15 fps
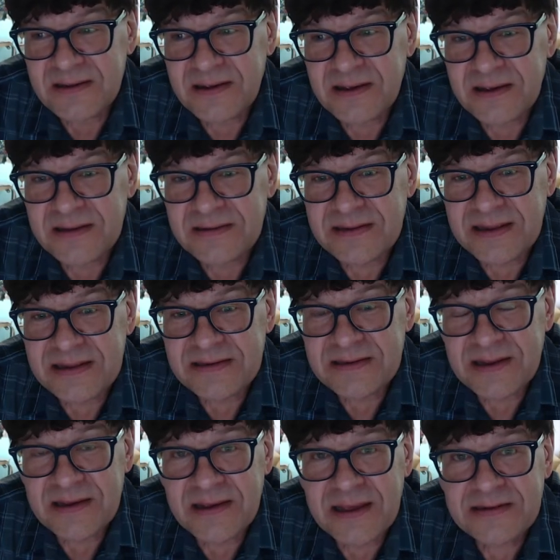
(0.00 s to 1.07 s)
and
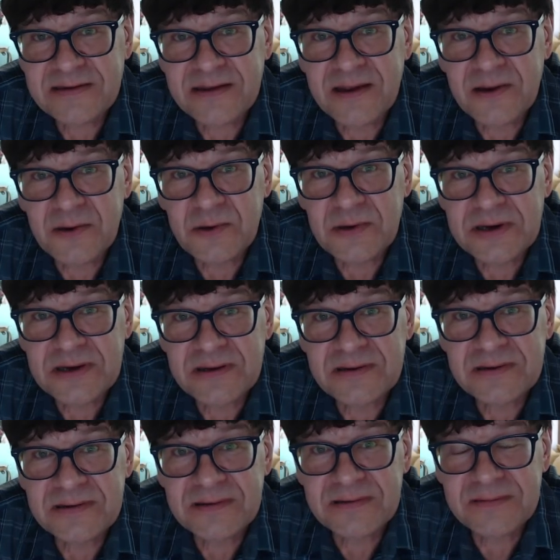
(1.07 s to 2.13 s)
then uh, had to go
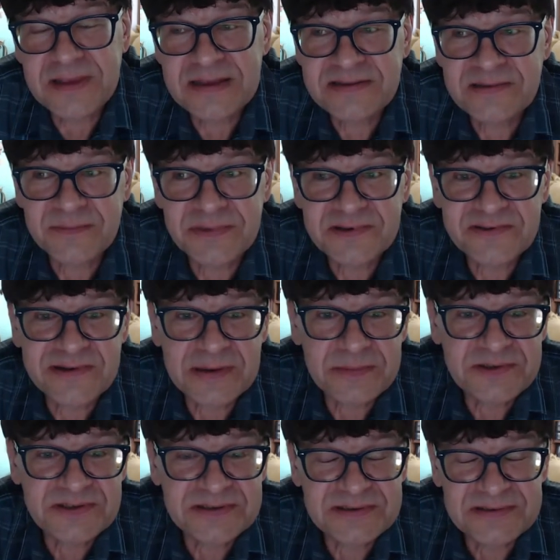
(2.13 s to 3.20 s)
uh, get some
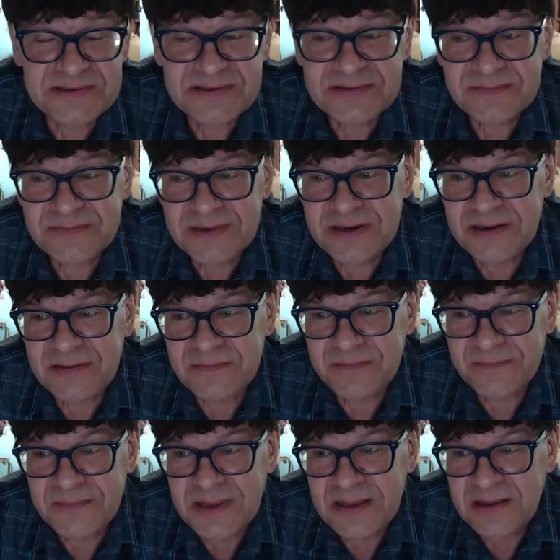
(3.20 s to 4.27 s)
prescriptions, you know,
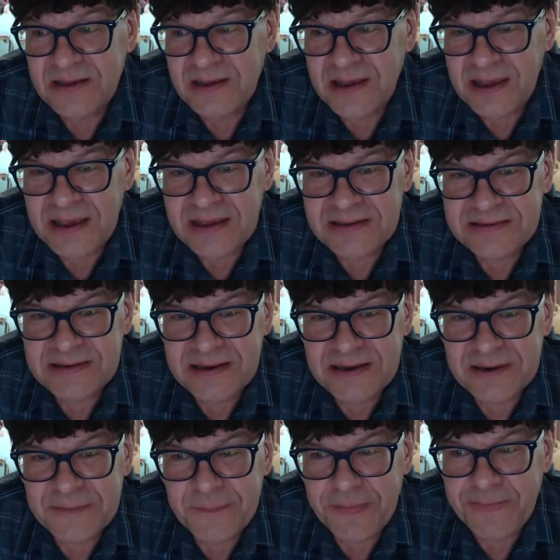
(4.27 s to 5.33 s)
and
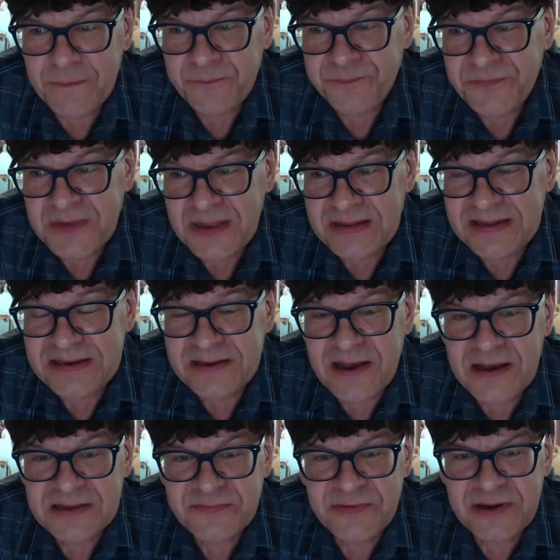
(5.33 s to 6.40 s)
um, it
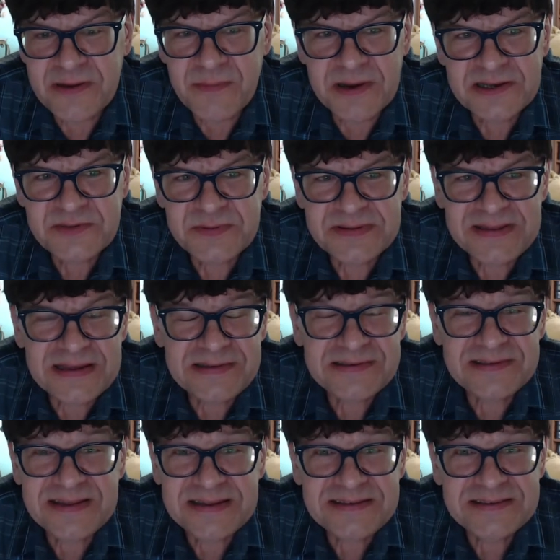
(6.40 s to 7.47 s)
didn't cost very much, but
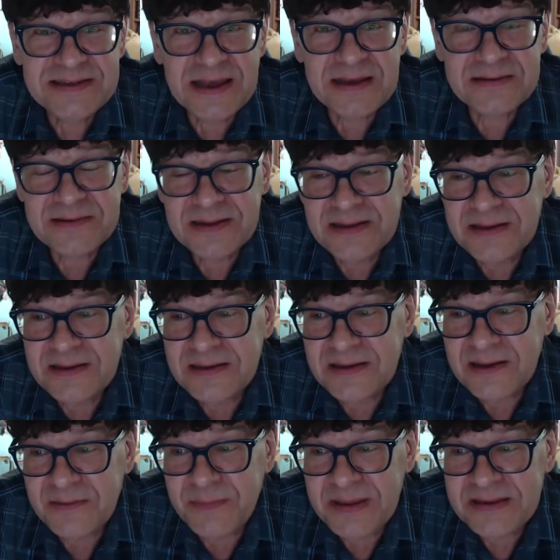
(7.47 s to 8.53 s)
that's, that's not
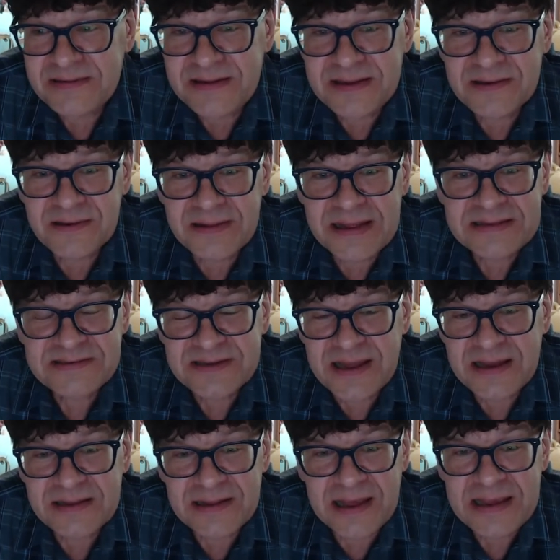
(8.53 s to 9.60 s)
a big deal. That's
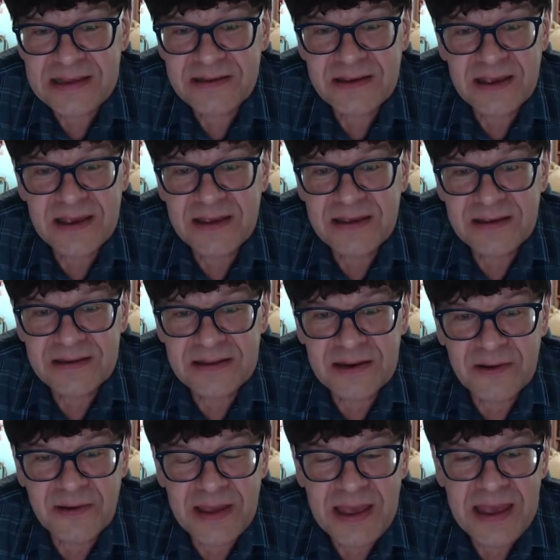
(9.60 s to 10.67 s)
not like, you
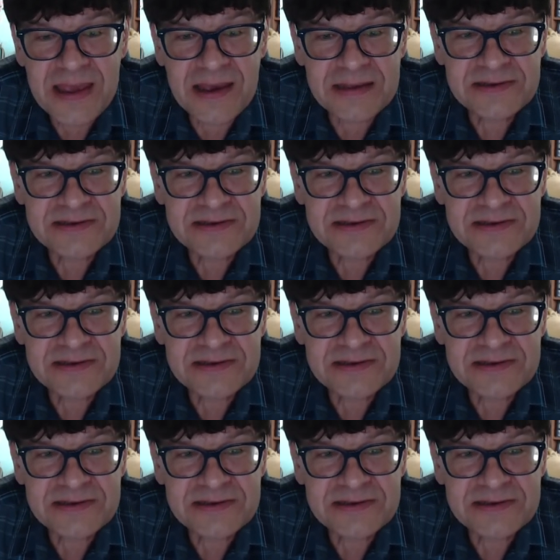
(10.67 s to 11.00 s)
know, hey, I